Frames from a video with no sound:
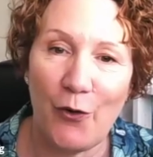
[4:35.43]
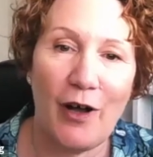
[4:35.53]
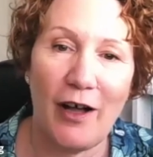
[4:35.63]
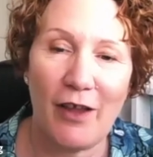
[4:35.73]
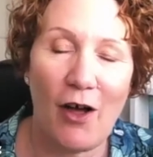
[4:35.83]

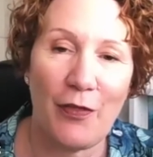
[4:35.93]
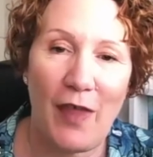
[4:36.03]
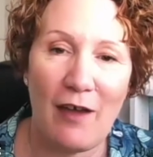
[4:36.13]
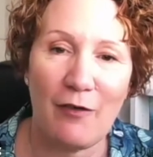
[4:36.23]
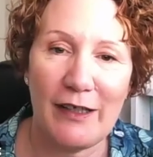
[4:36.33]
Or
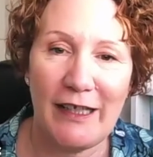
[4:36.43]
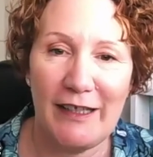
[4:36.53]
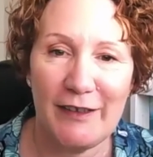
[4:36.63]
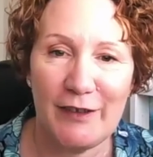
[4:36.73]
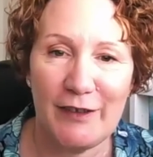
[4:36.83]
are there
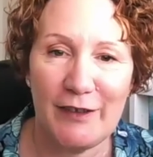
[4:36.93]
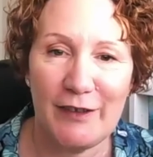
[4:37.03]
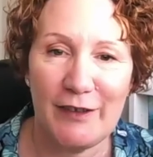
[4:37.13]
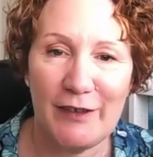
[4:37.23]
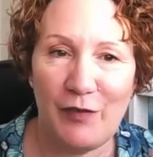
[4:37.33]
any
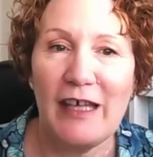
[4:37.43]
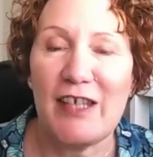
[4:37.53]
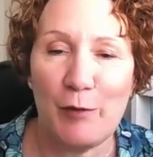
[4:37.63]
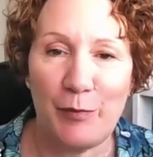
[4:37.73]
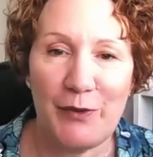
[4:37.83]
sort of
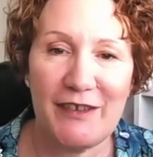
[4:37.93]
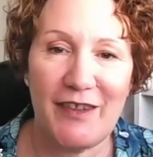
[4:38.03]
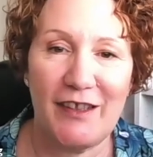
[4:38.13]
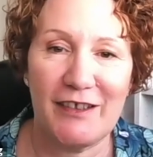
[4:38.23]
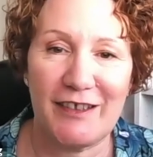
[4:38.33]

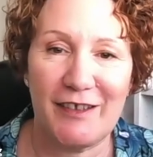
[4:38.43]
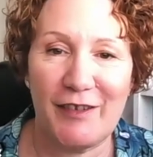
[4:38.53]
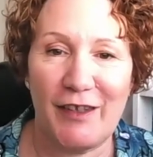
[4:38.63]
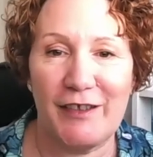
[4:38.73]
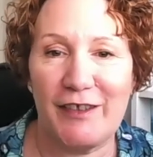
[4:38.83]
tips that